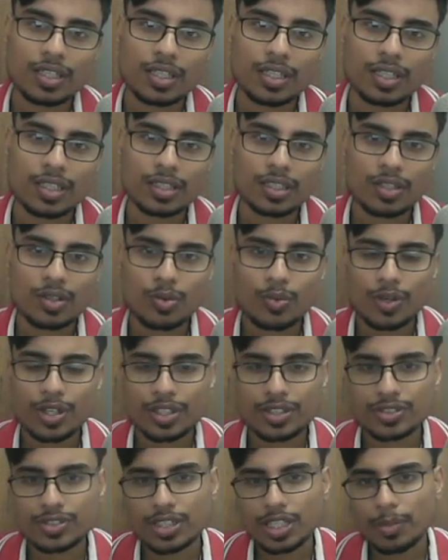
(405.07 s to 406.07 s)
and now
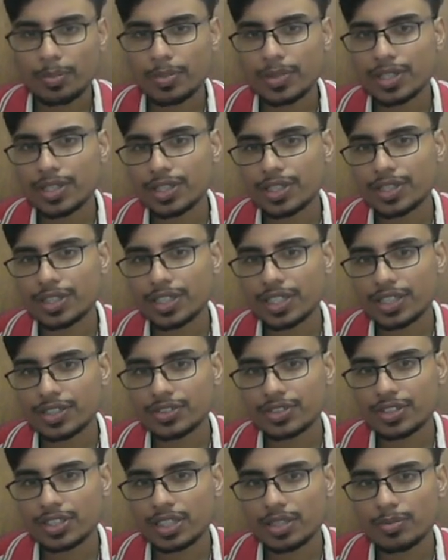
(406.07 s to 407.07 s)
what has happened? It
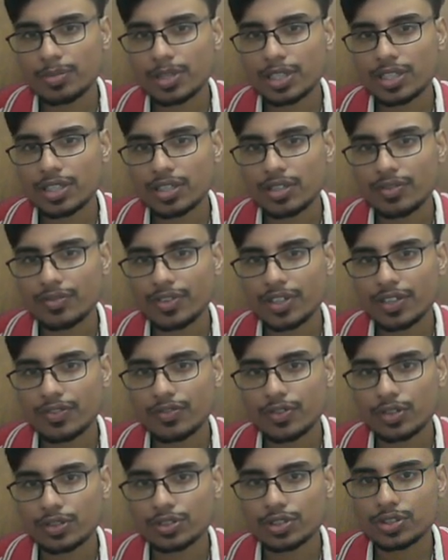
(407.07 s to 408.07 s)
has enabled a way
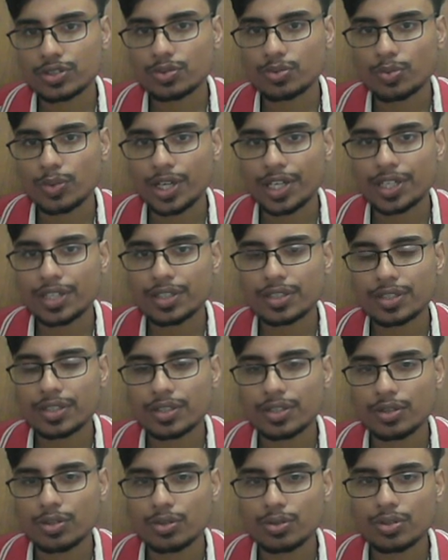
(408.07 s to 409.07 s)
for this white
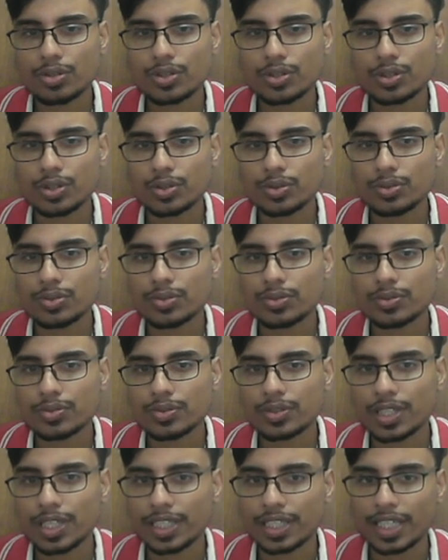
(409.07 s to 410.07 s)
rook to
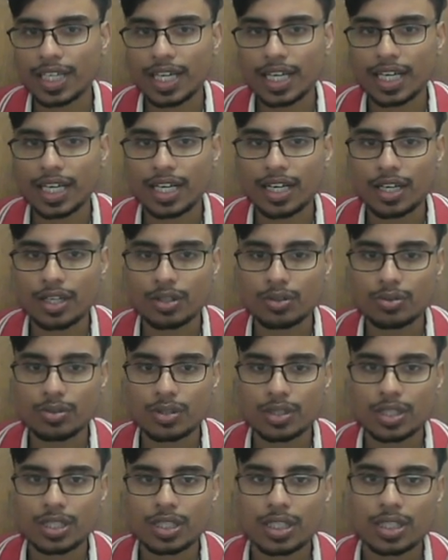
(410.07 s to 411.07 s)
attack our
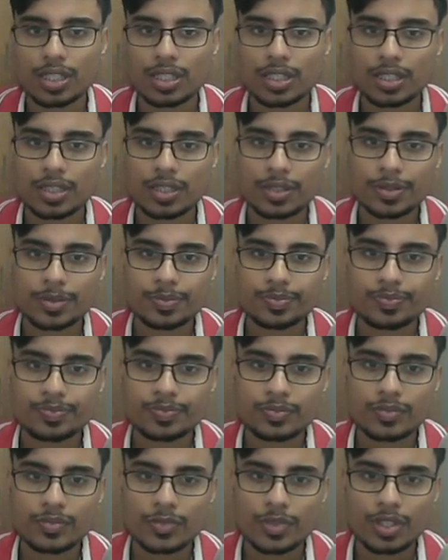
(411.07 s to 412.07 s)
rook.
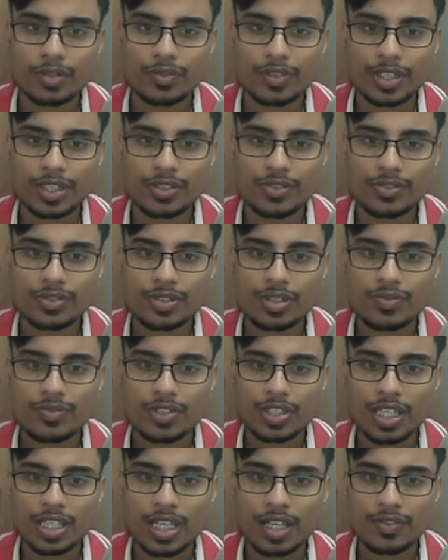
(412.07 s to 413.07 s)
We can see
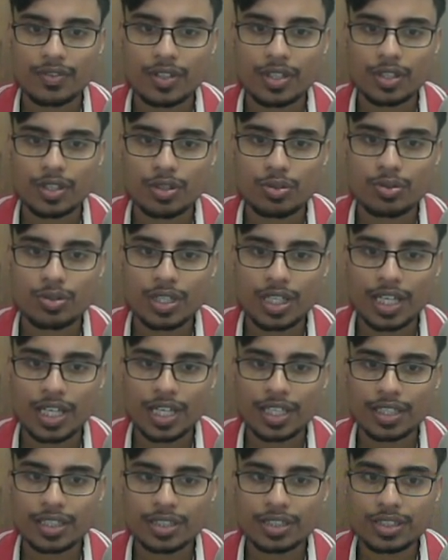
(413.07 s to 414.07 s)
we have a rook
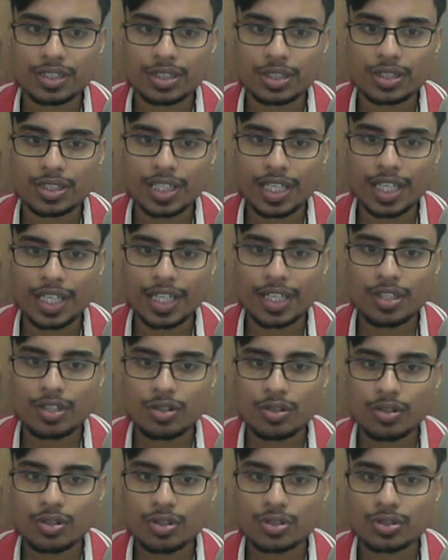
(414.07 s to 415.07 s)
at
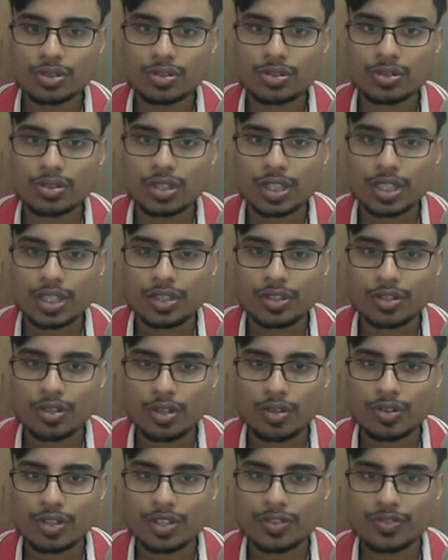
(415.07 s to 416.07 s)
e8 also.
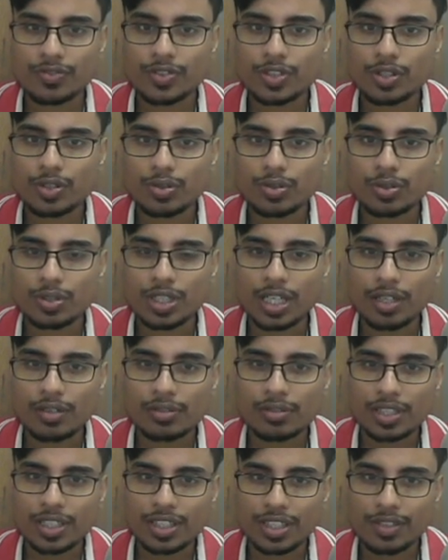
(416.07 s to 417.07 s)
Now if we go
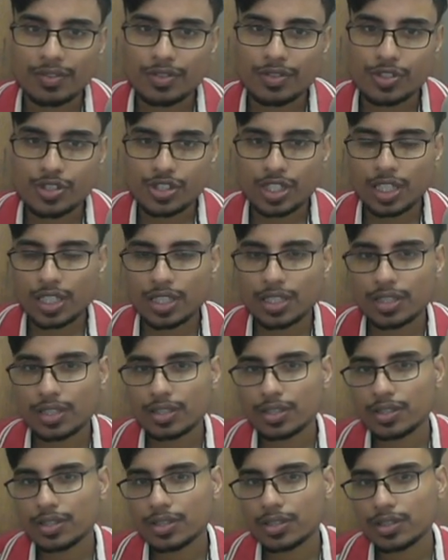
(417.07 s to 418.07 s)
down and give a check
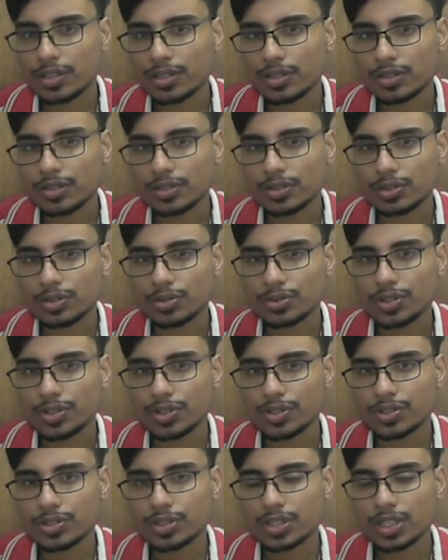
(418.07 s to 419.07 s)
to
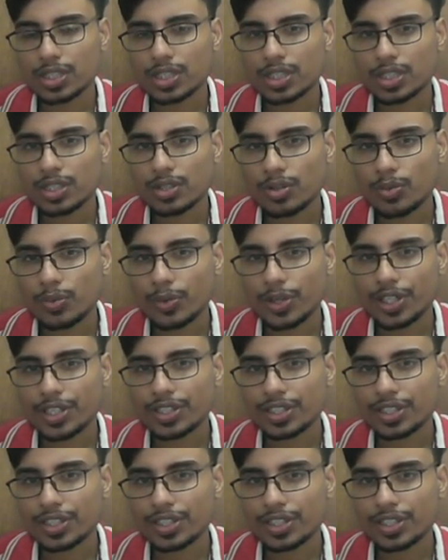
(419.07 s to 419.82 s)
this white